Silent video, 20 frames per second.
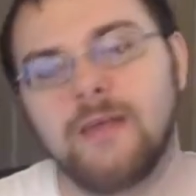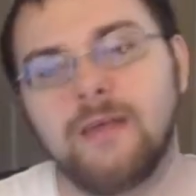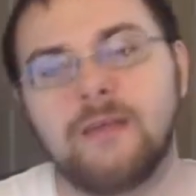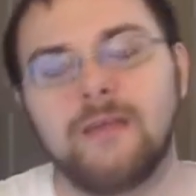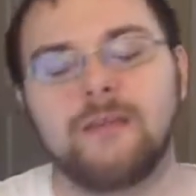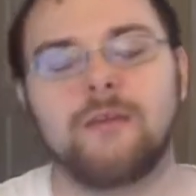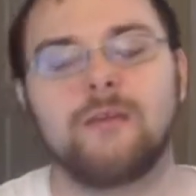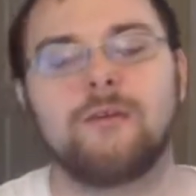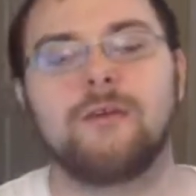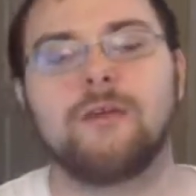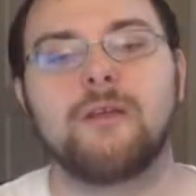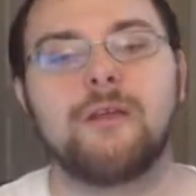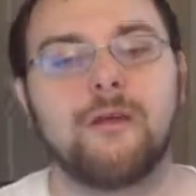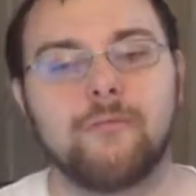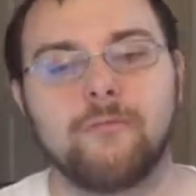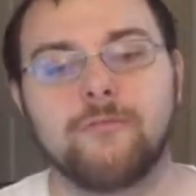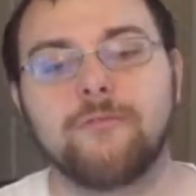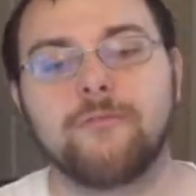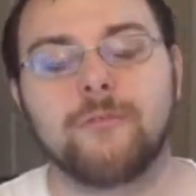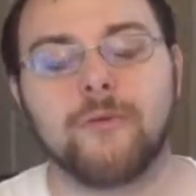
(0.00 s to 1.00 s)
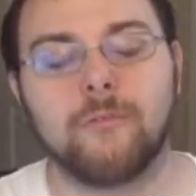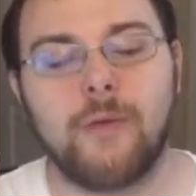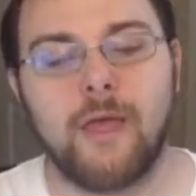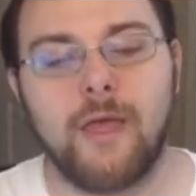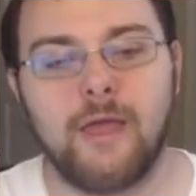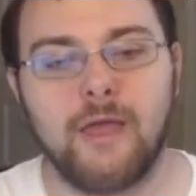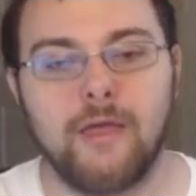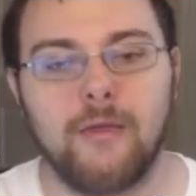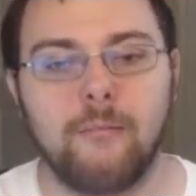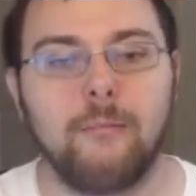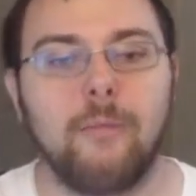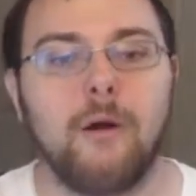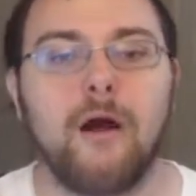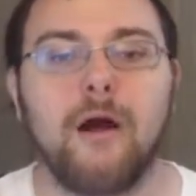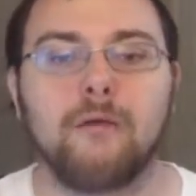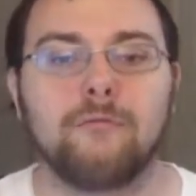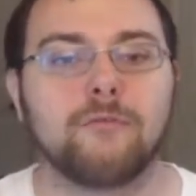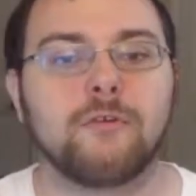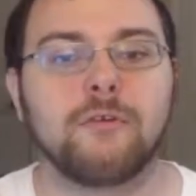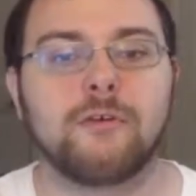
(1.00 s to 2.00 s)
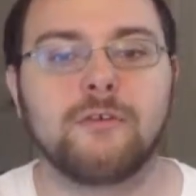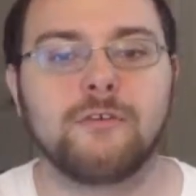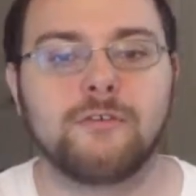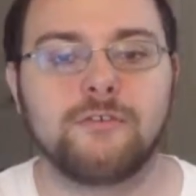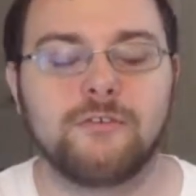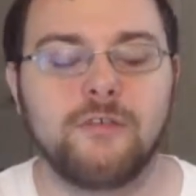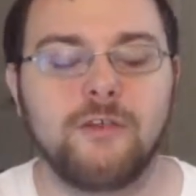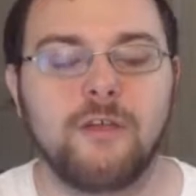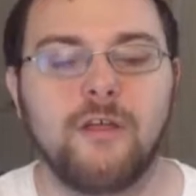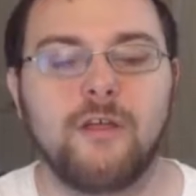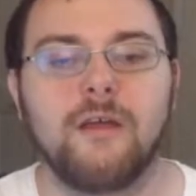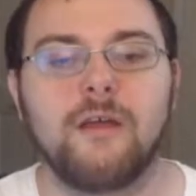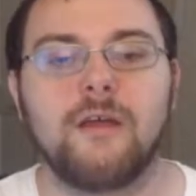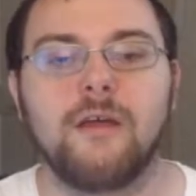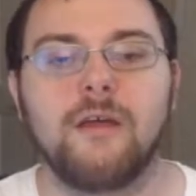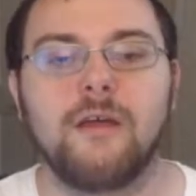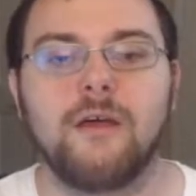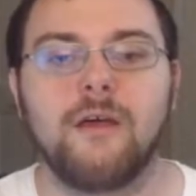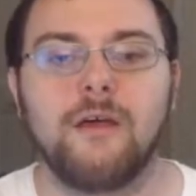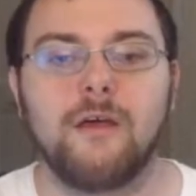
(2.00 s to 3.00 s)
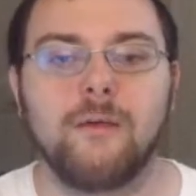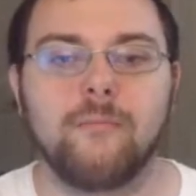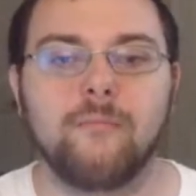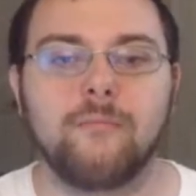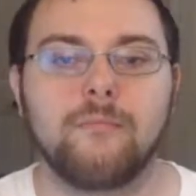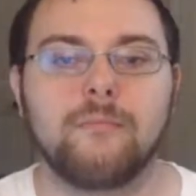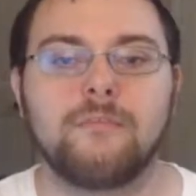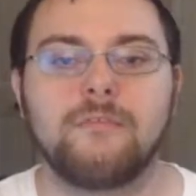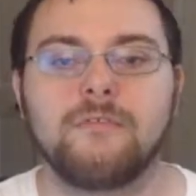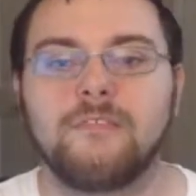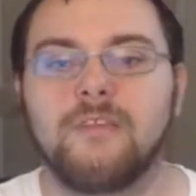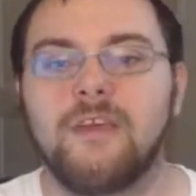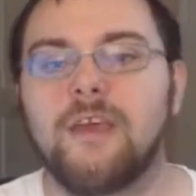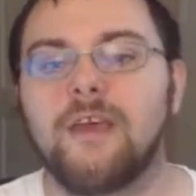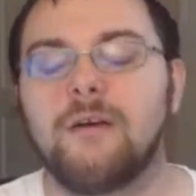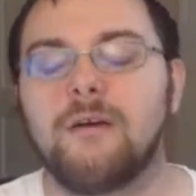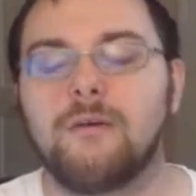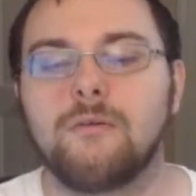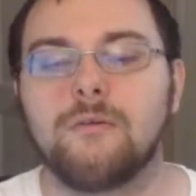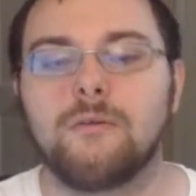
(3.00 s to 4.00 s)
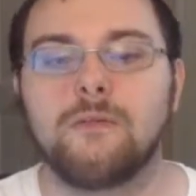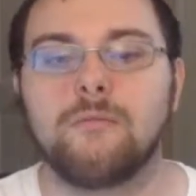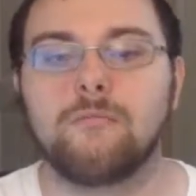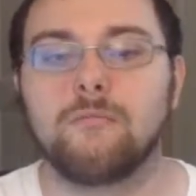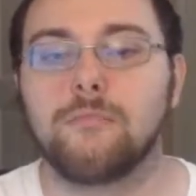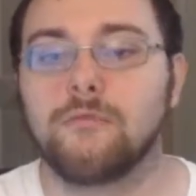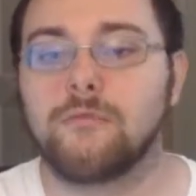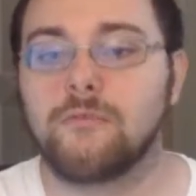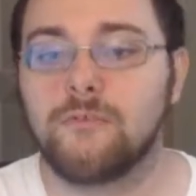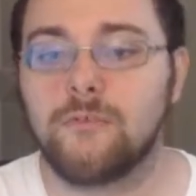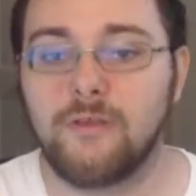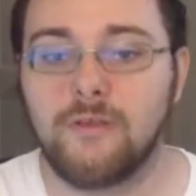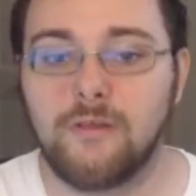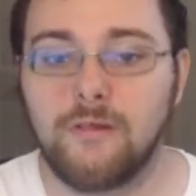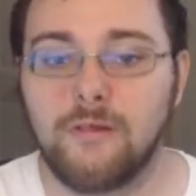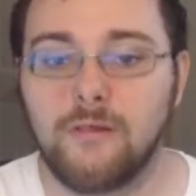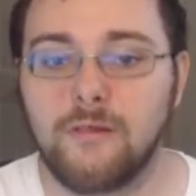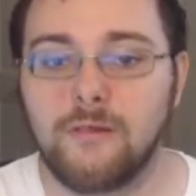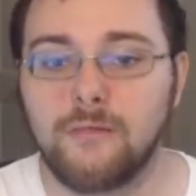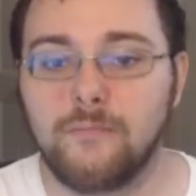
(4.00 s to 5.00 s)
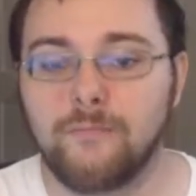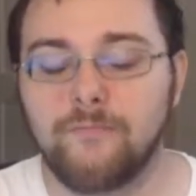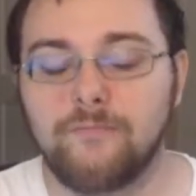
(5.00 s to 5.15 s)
You know, he comes from a impoverished um, town in Brazil.